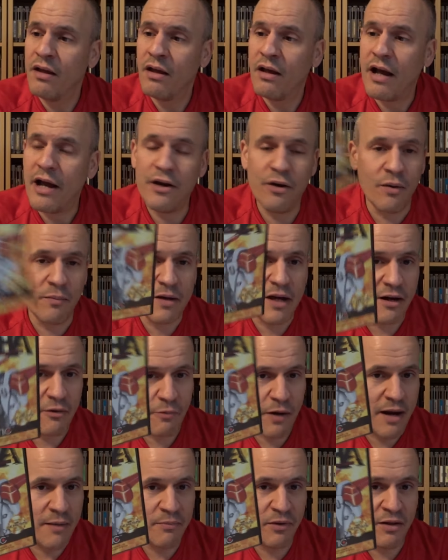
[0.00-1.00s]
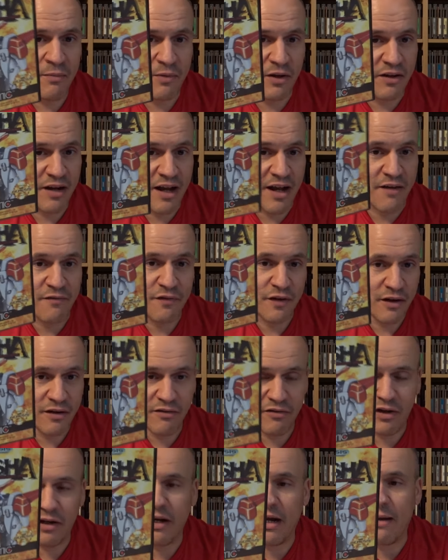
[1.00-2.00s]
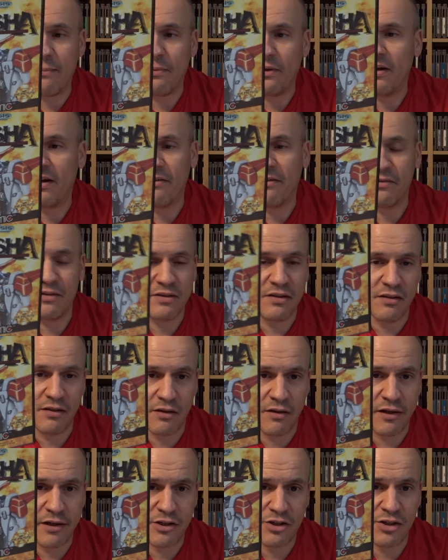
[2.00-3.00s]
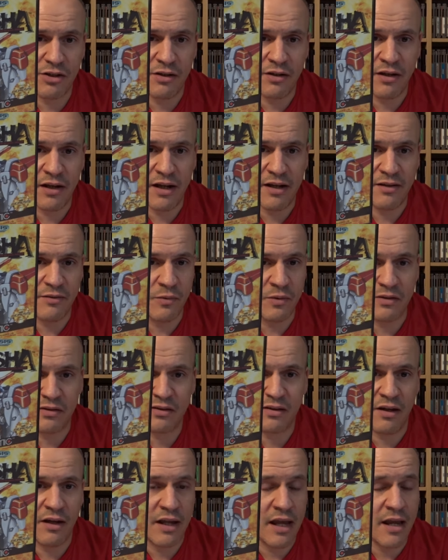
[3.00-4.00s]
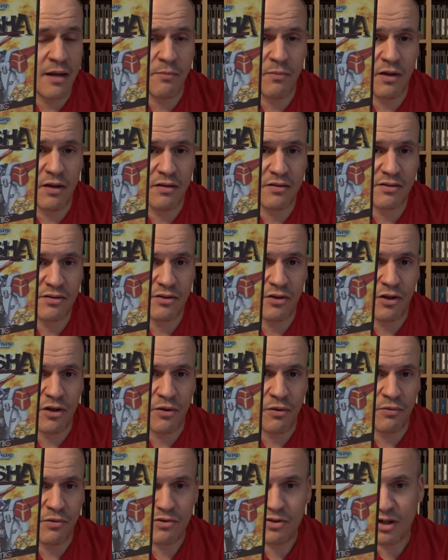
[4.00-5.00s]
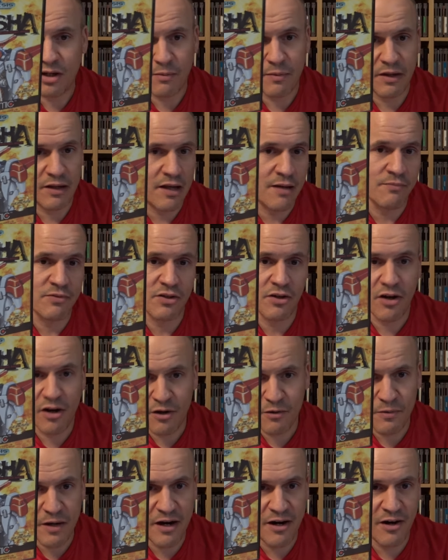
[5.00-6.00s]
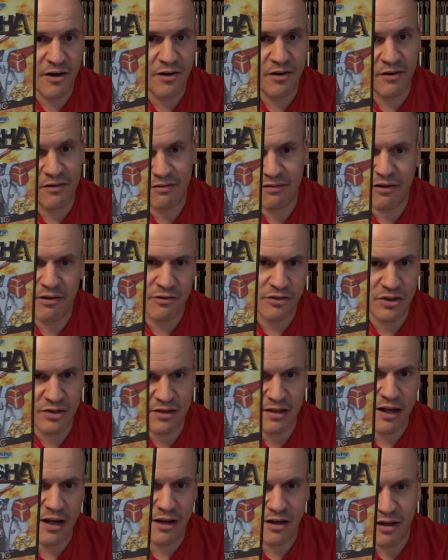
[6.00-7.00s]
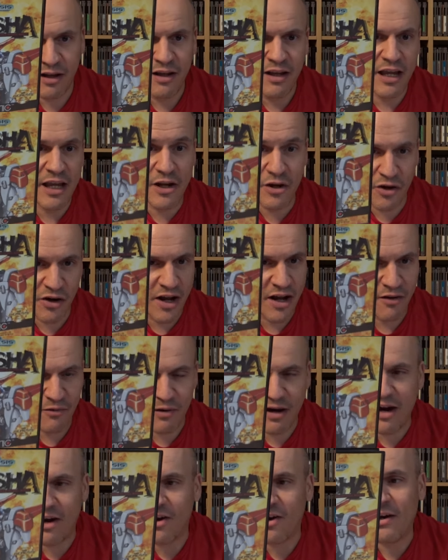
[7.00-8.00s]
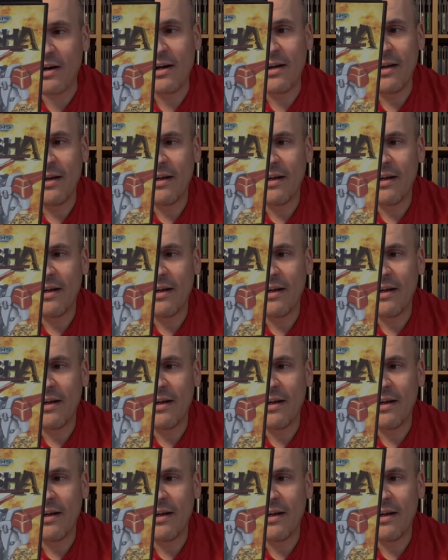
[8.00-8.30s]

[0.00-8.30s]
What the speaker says: I know I'm kind of rambling, but yeah, very, very happy to have this in the collection. It was a game that, you know, you talk about games that are rare and are just like internet rare.